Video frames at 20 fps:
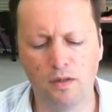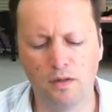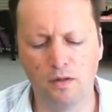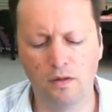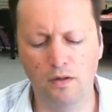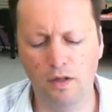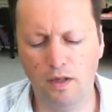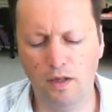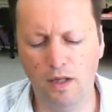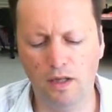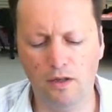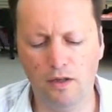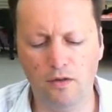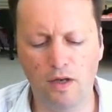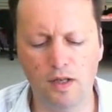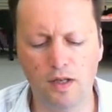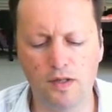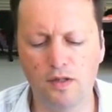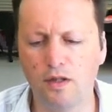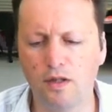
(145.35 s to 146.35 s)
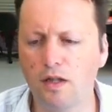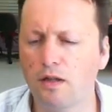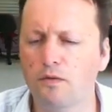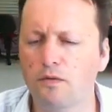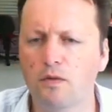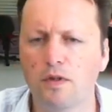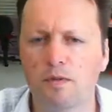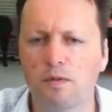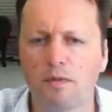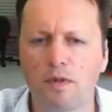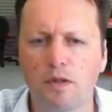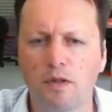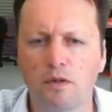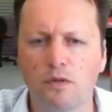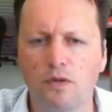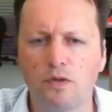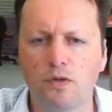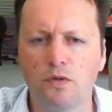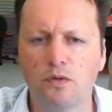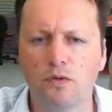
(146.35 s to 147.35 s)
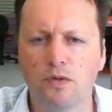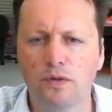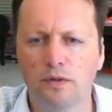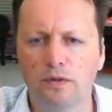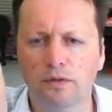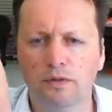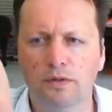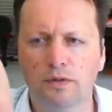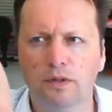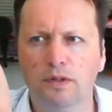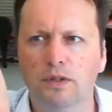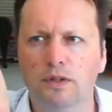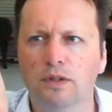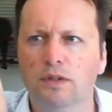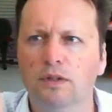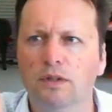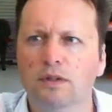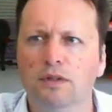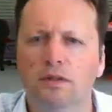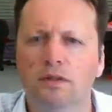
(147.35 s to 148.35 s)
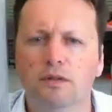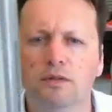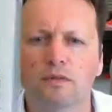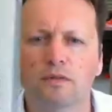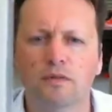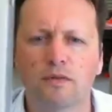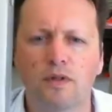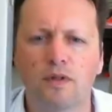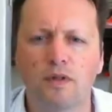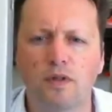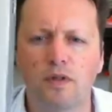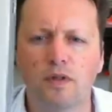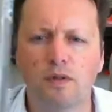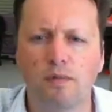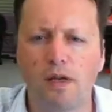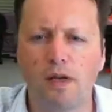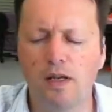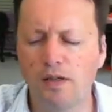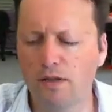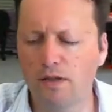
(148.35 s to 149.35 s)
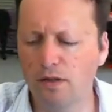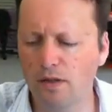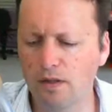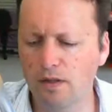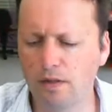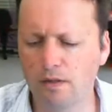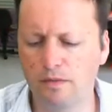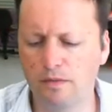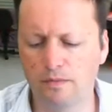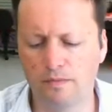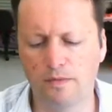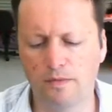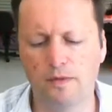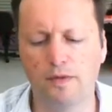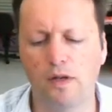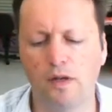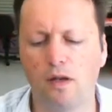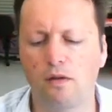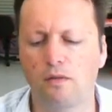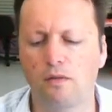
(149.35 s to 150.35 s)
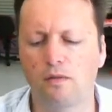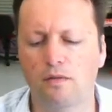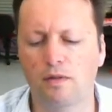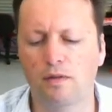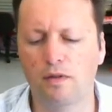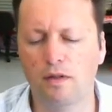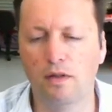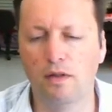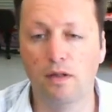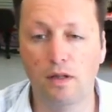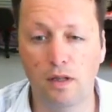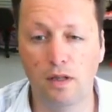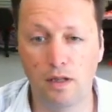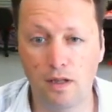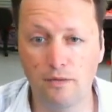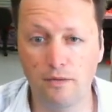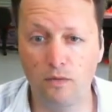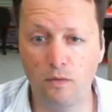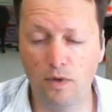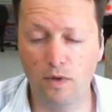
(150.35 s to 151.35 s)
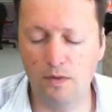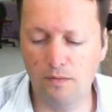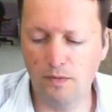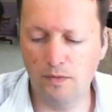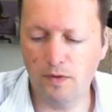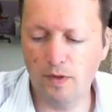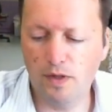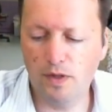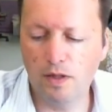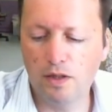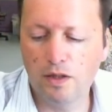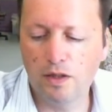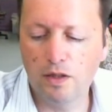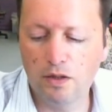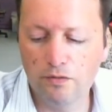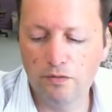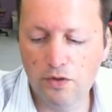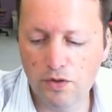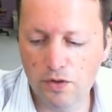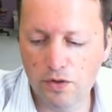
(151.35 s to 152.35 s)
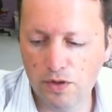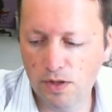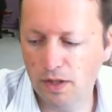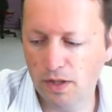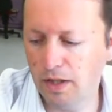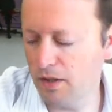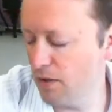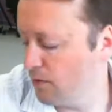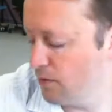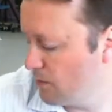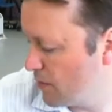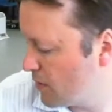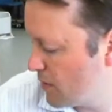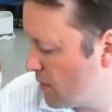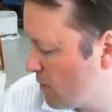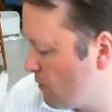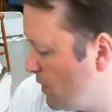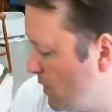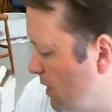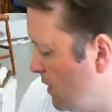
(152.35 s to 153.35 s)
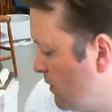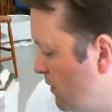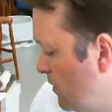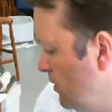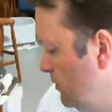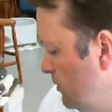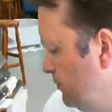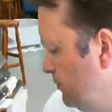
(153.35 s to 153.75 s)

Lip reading: Got a couple of cracks in it otherwise, but it looks good on the display side. So another one for the ColecoVision collection, which is really good.